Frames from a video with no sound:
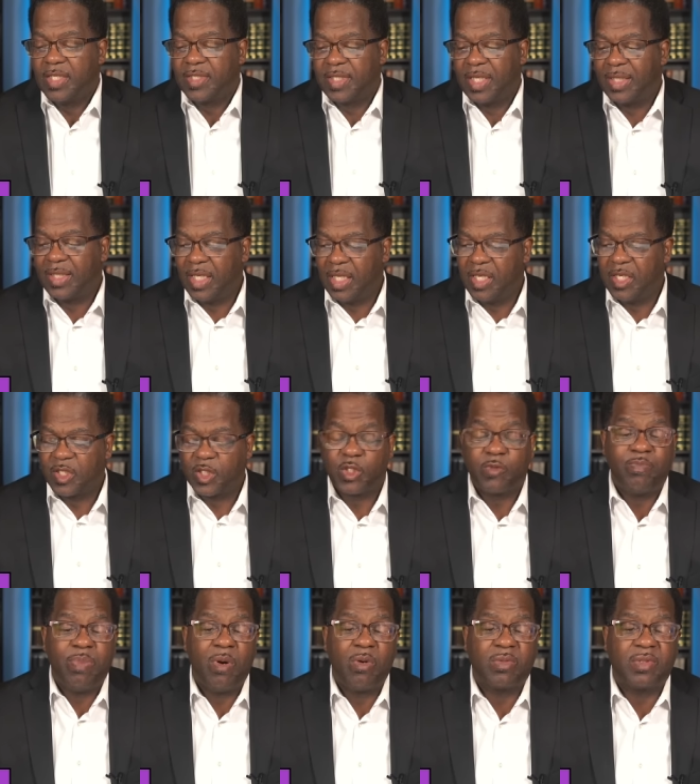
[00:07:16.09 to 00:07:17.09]
He said that he
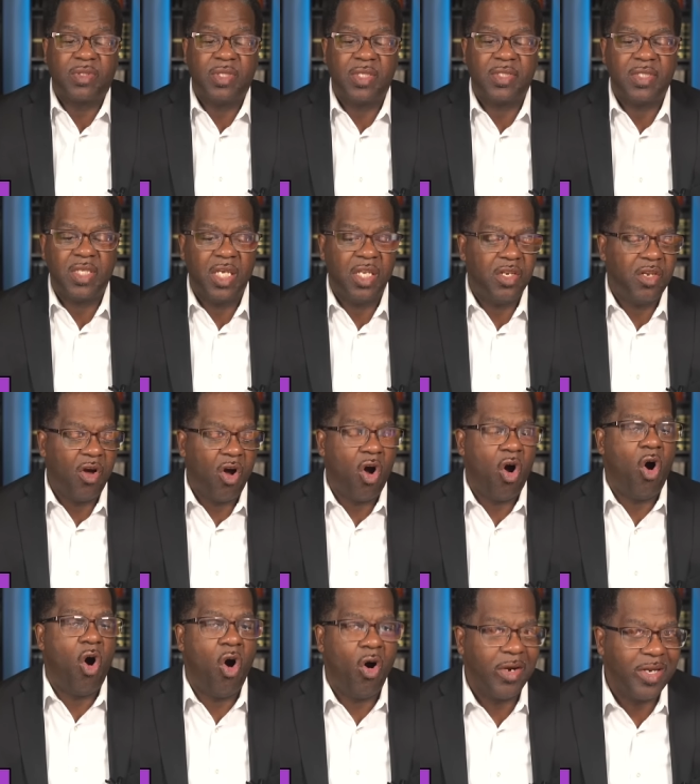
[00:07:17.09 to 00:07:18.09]
spoke this in
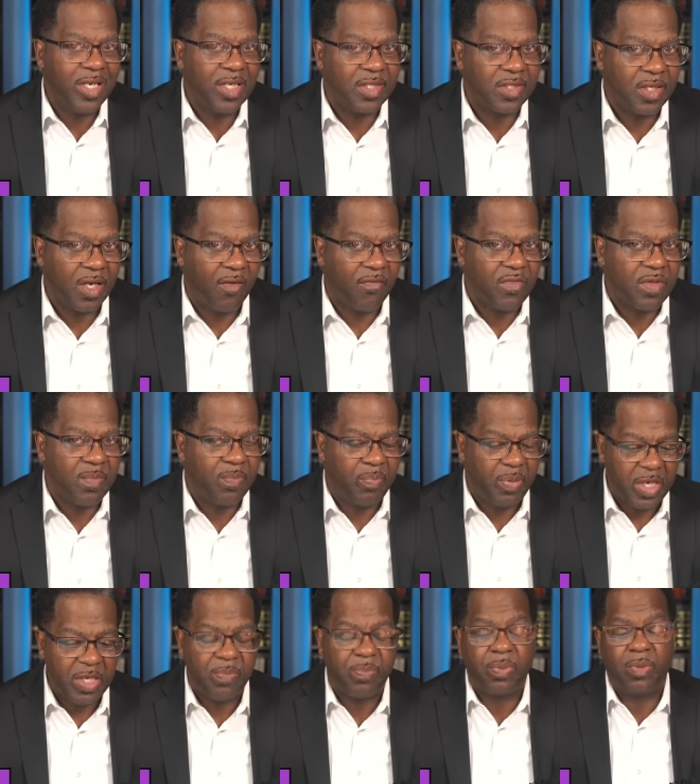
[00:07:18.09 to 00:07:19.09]
the audience of
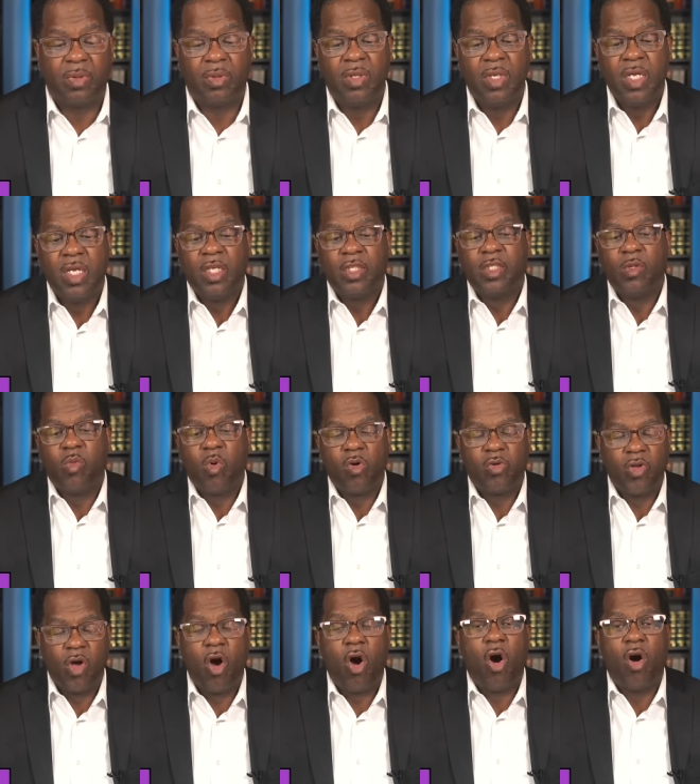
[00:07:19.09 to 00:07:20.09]
the people. The
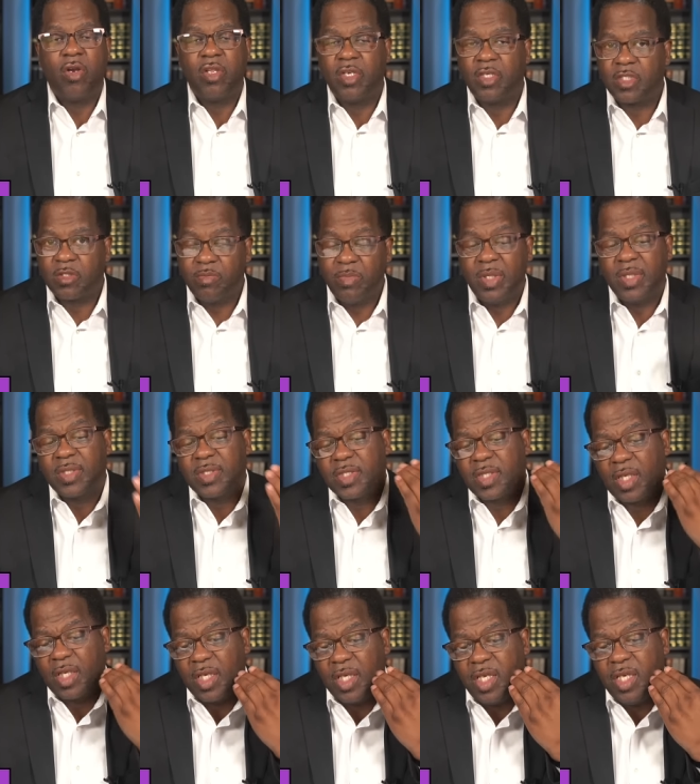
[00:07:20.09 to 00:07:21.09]
word audience
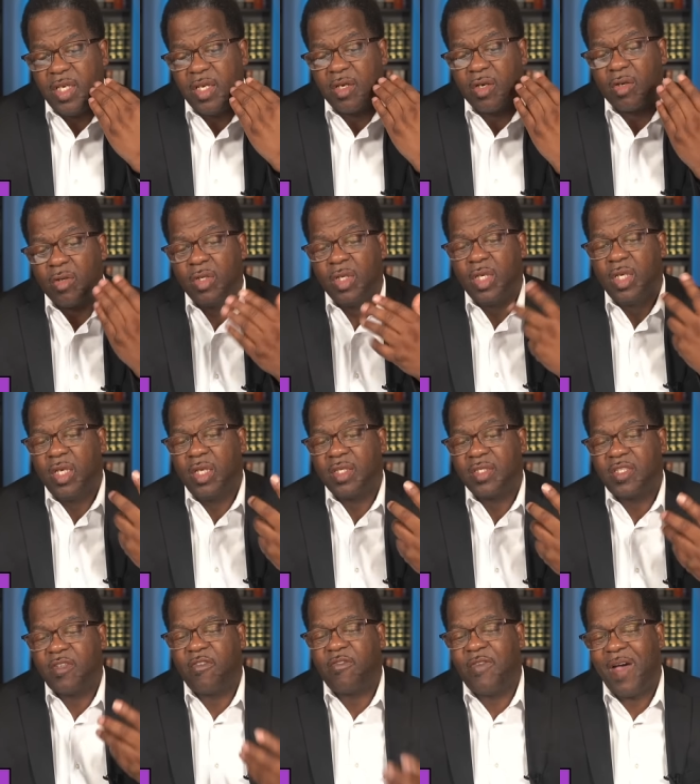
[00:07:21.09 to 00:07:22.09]
means to hear.
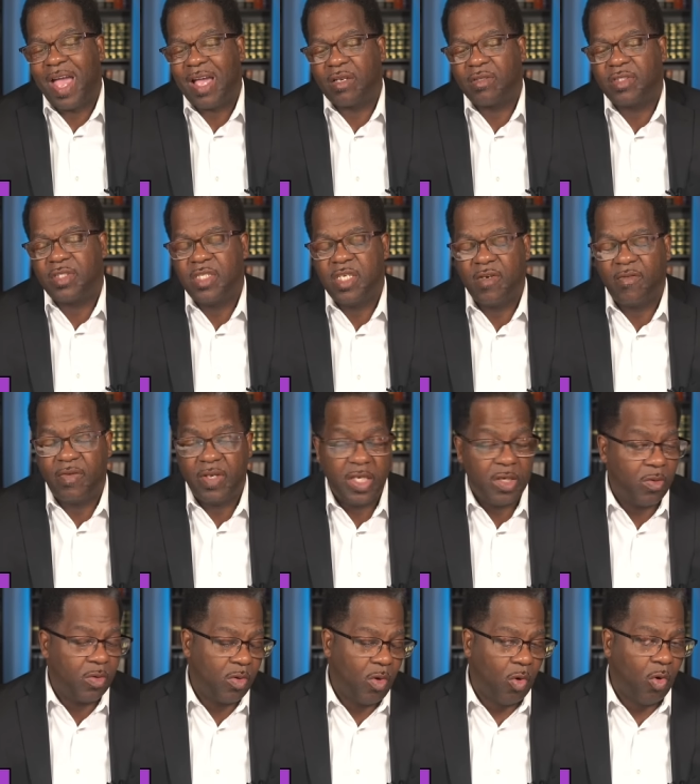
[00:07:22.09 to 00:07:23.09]
It is the faculty
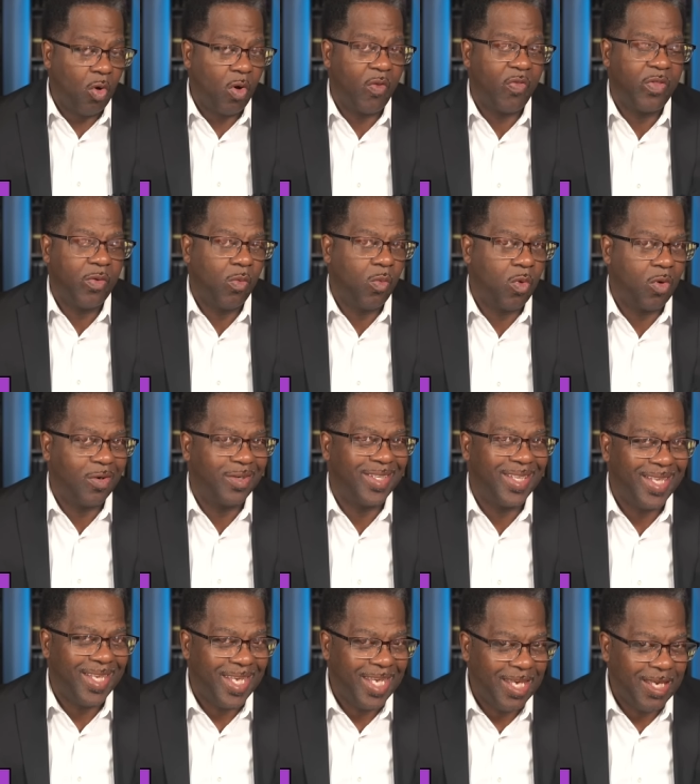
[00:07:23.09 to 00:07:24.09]
of hearing, or the
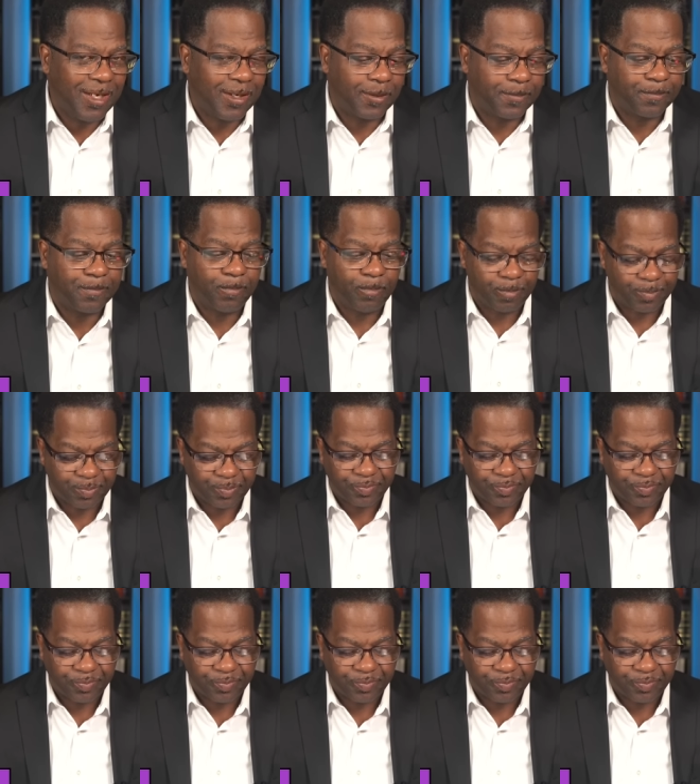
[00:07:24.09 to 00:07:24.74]
word ear.